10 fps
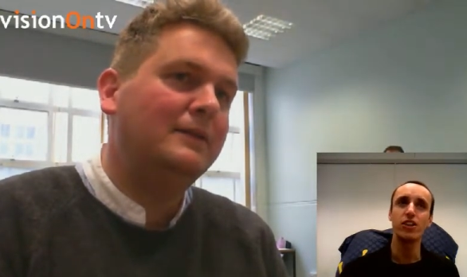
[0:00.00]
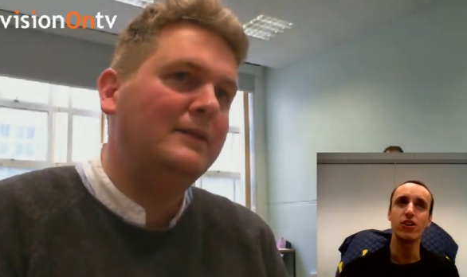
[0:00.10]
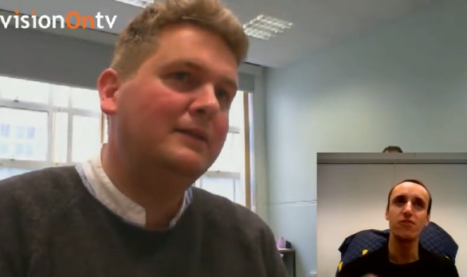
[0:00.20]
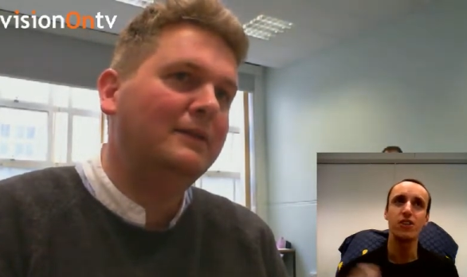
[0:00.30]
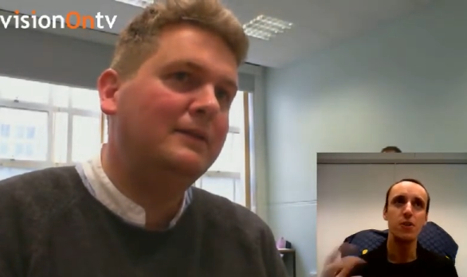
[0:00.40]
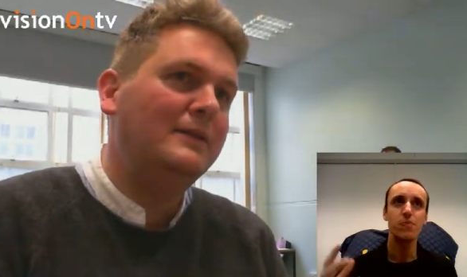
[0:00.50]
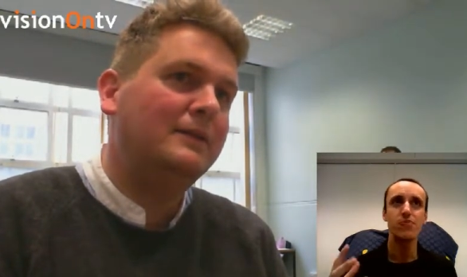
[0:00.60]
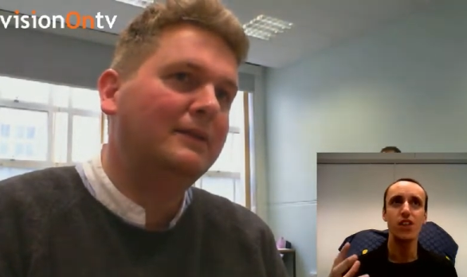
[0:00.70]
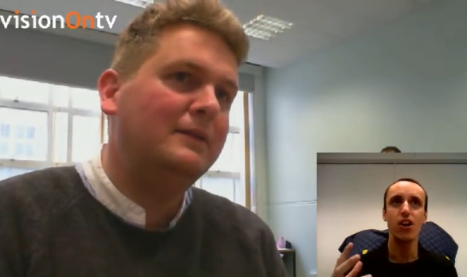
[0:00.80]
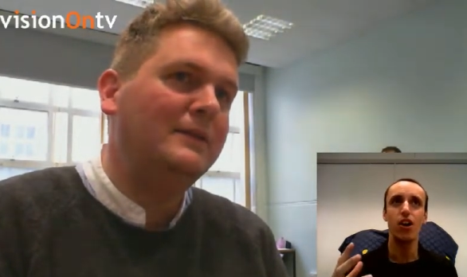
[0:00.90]
Speaker 1: what kind of
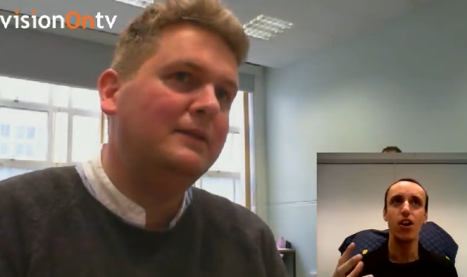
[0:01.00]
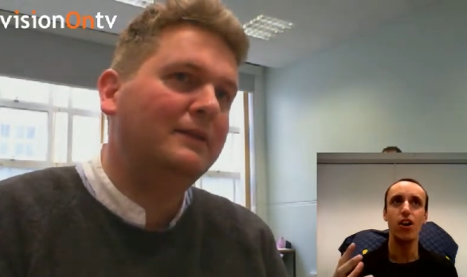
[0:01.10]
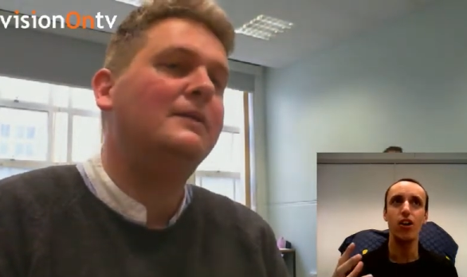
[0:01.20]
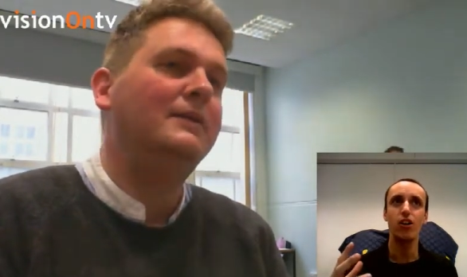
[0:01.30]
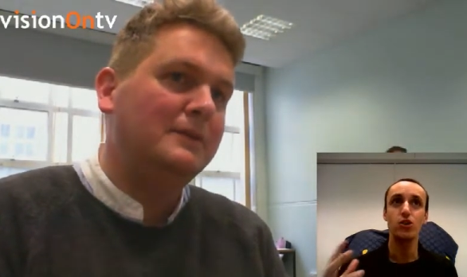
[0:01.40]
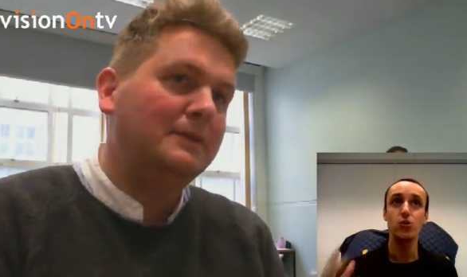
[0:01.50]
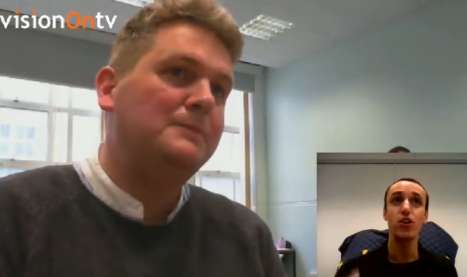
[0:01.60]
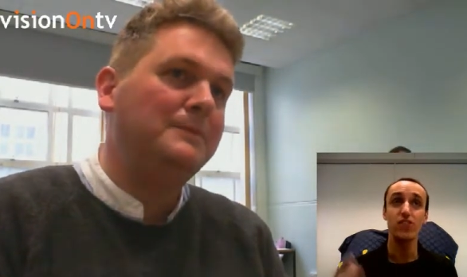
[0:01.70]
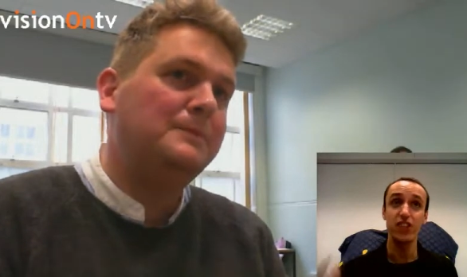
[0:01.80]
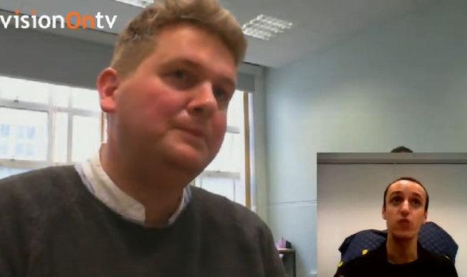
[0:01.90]
uh,
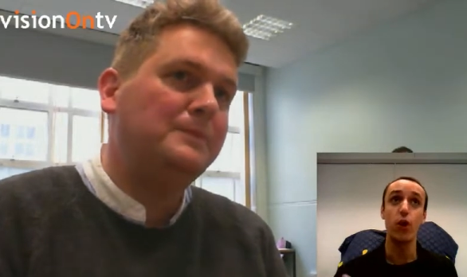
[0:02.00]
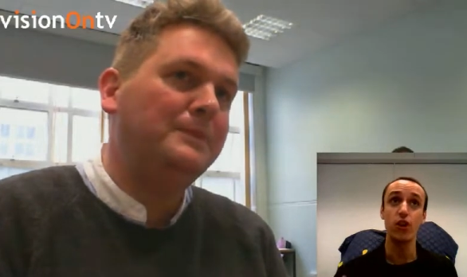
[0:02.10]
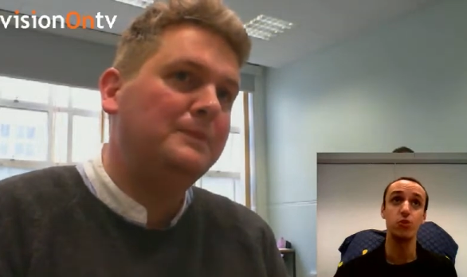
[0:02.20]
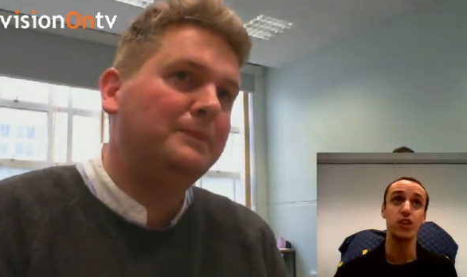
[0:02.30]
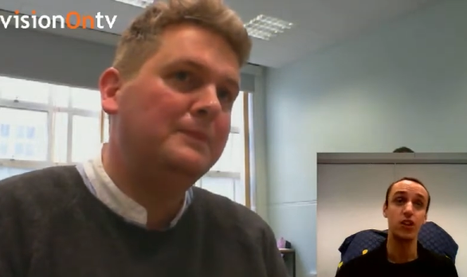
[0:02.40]
trust network